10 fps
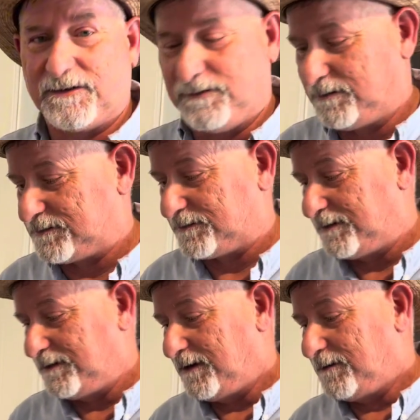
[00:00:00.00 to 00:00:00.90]
cooks.
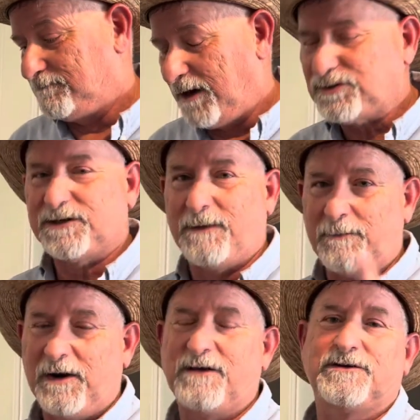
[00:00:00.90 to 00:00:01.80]
Most of
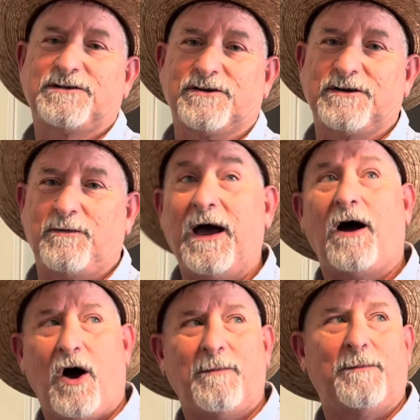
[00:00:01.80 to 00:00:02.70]
my brothers are good. Well,
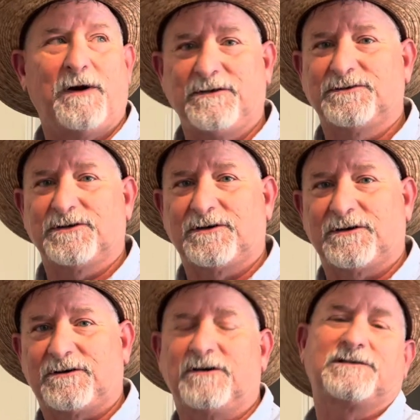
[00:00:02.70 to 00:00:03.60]
all my brothers are
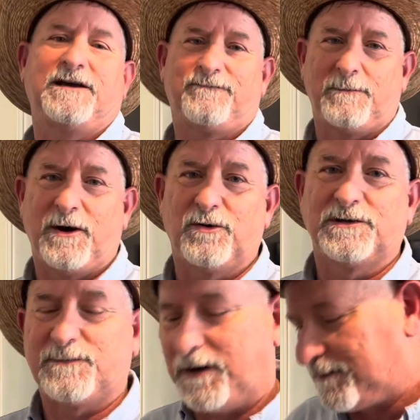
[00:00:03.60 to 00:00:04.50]
good cooks except for my
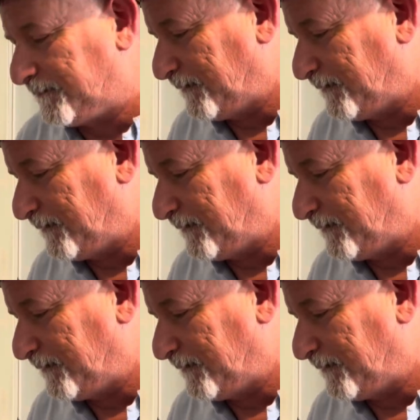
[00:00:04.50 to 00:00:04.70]
oldest brother.